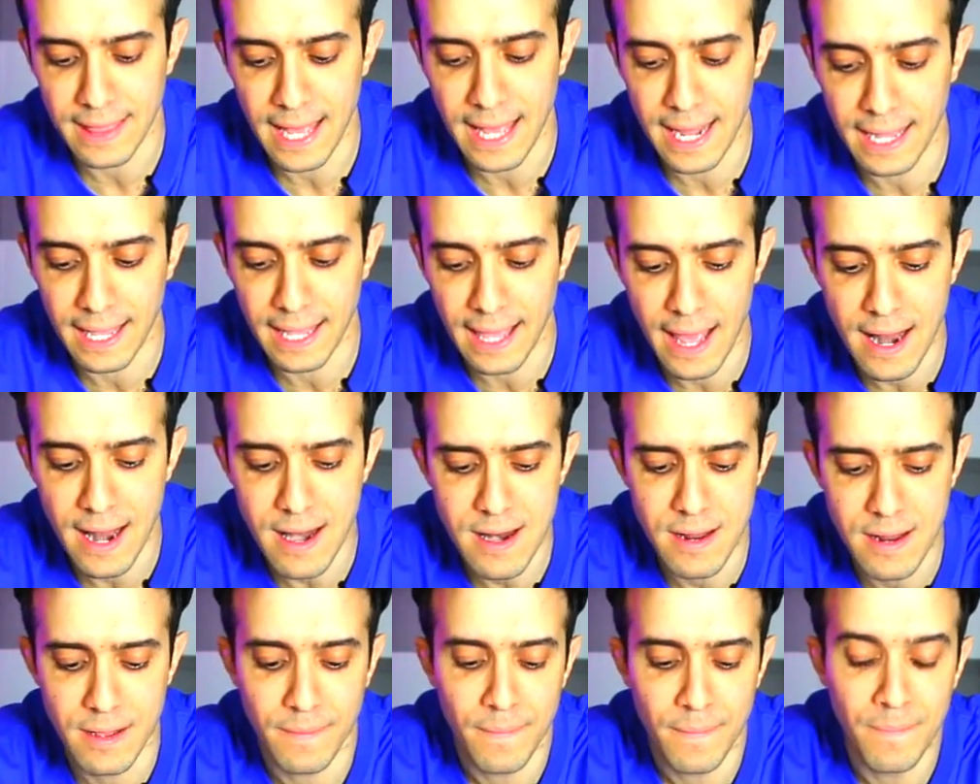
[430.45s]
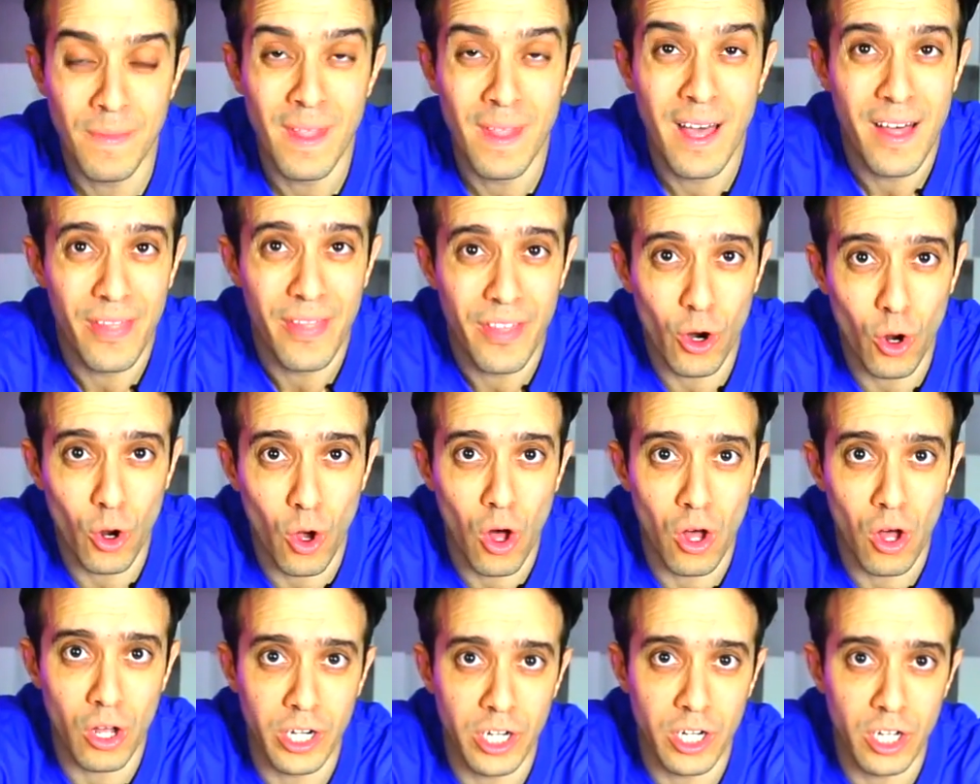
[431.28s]
that again, they're
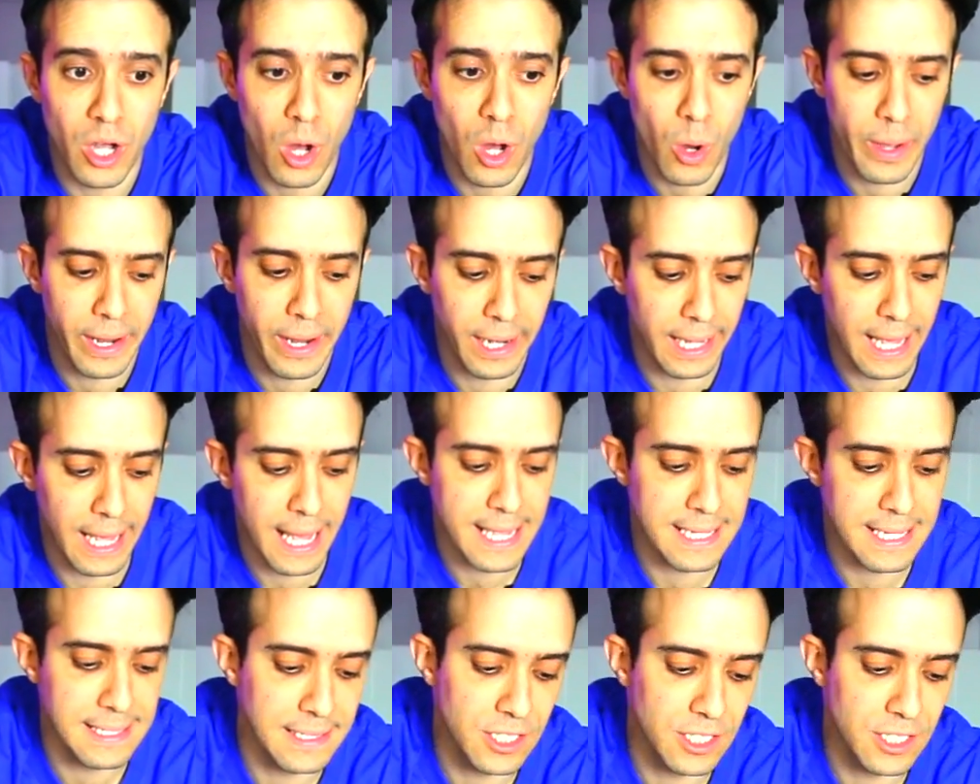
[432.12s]
all gonna go in, guys.